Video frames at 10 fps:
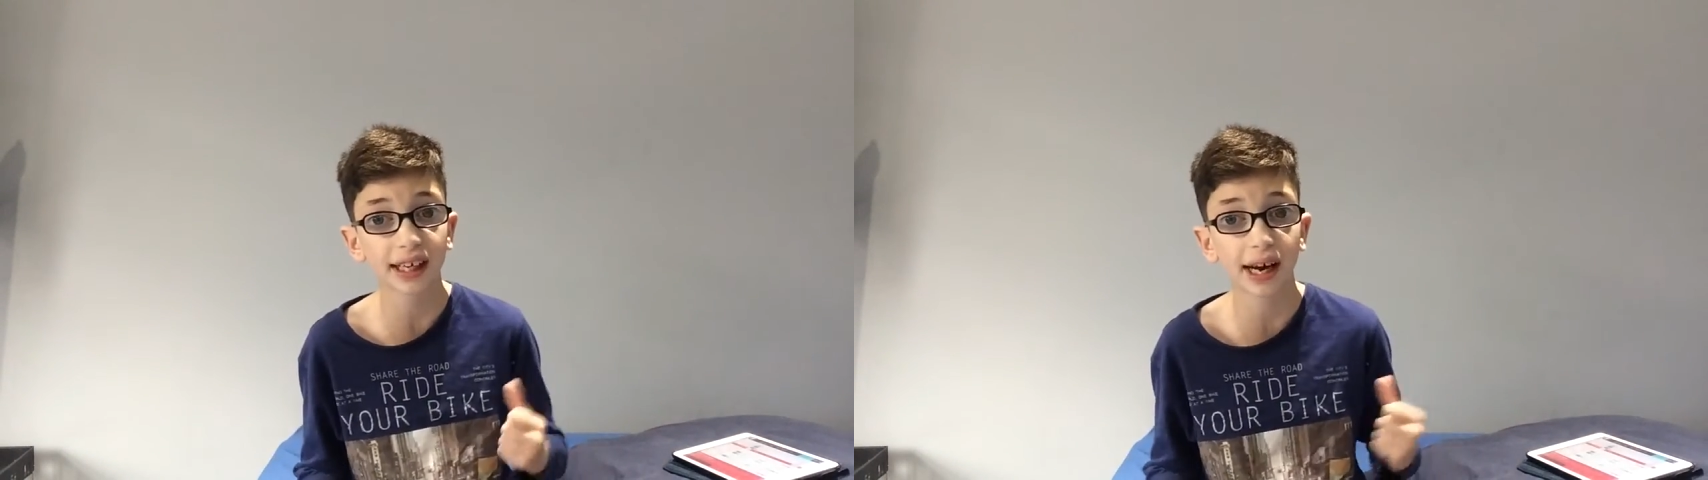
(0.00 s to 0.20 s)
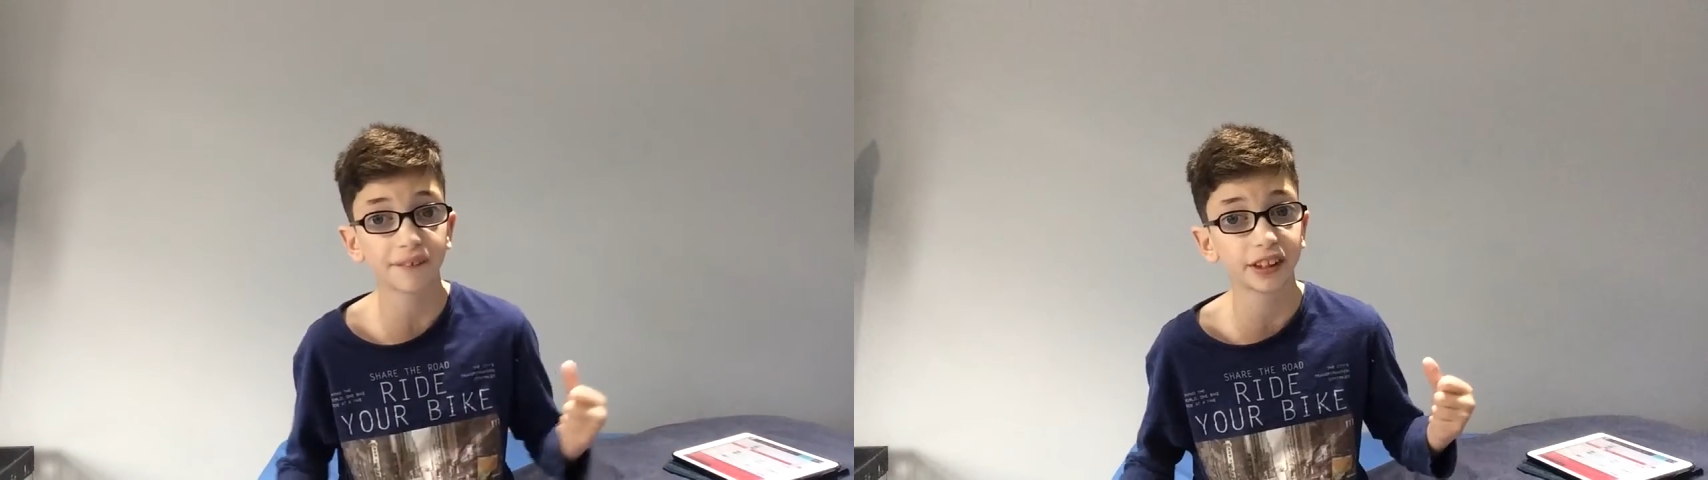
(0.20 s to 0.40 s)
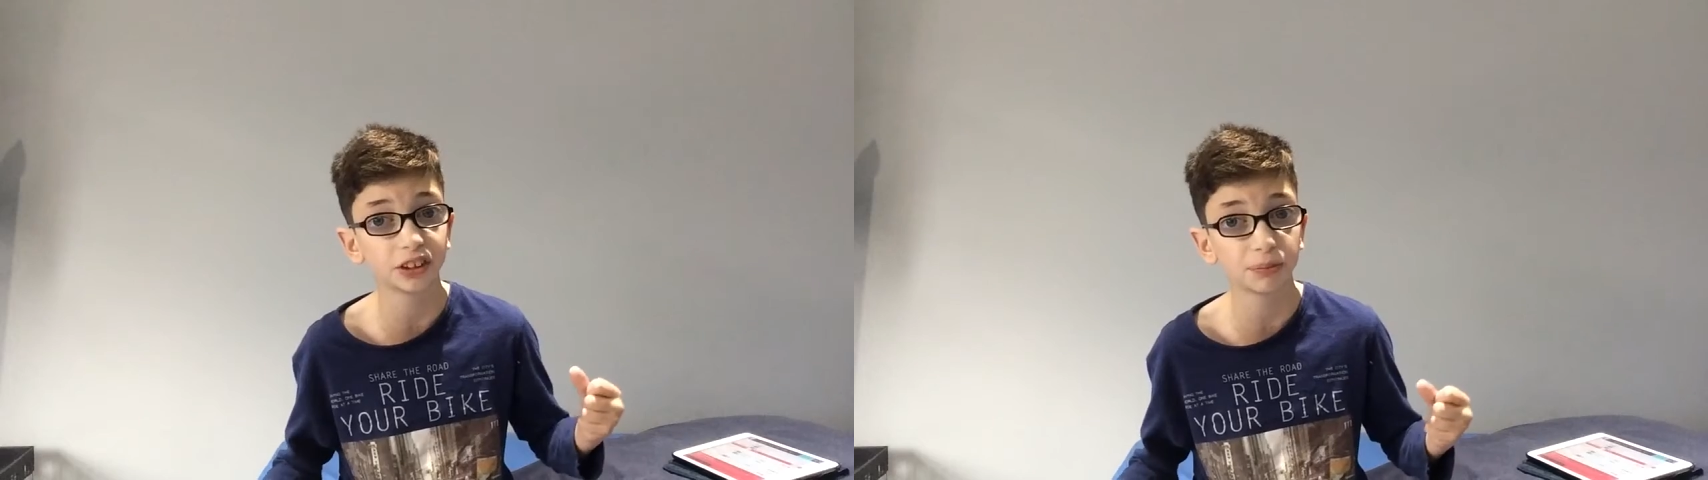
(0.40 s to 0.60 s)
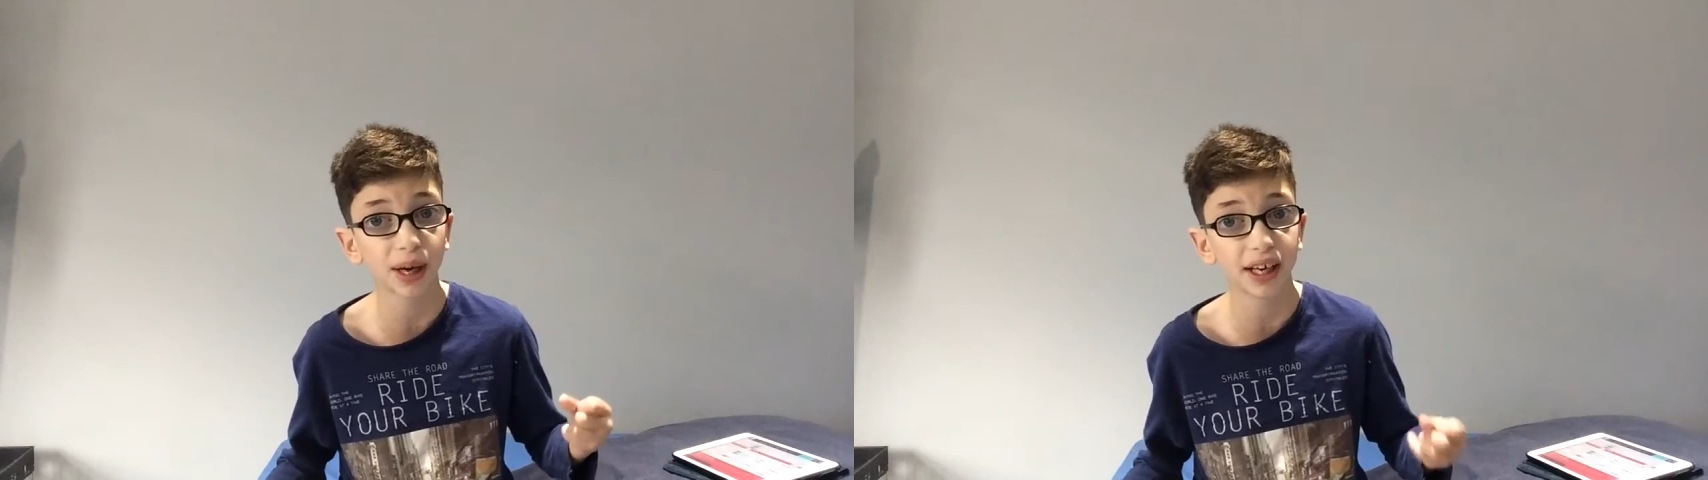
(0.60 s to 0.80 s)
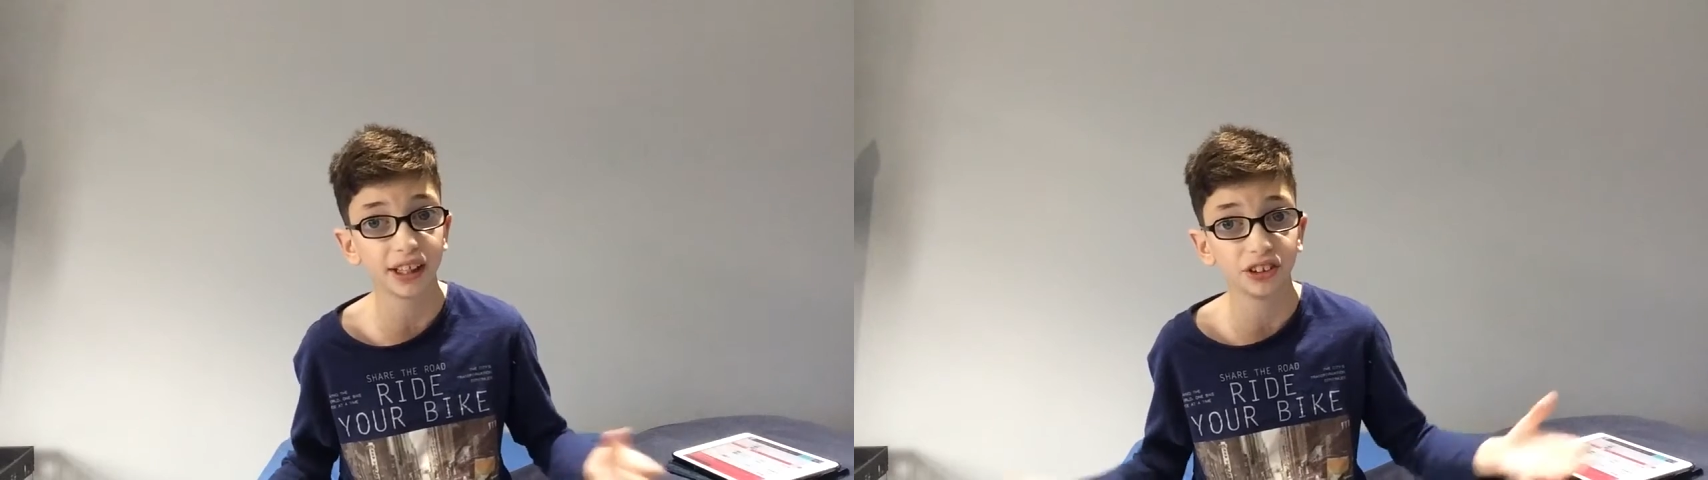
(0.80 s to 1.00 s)
game against
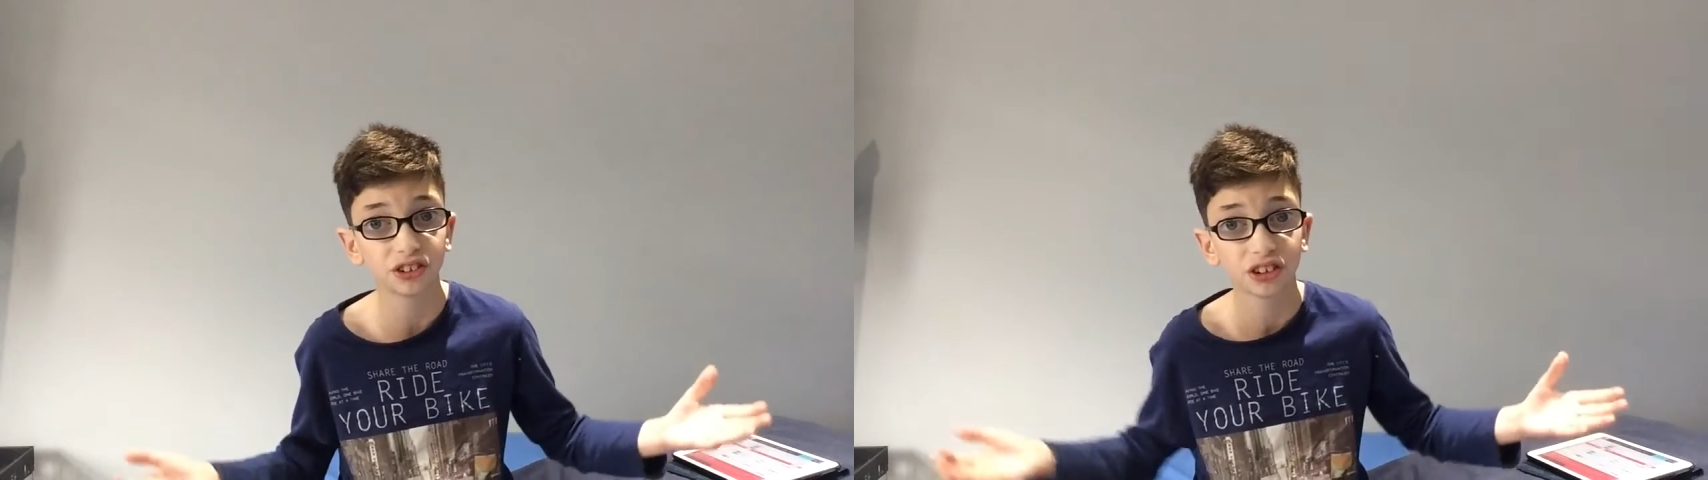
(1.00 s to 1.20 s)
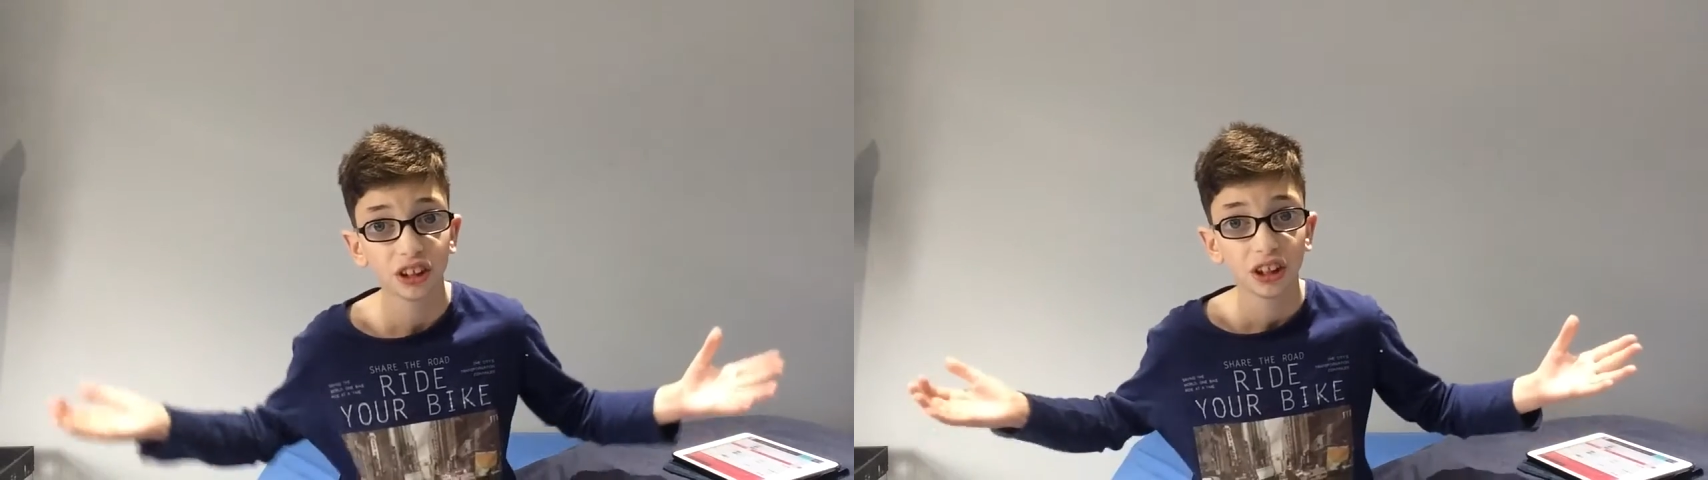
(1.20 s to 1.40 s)
Palace,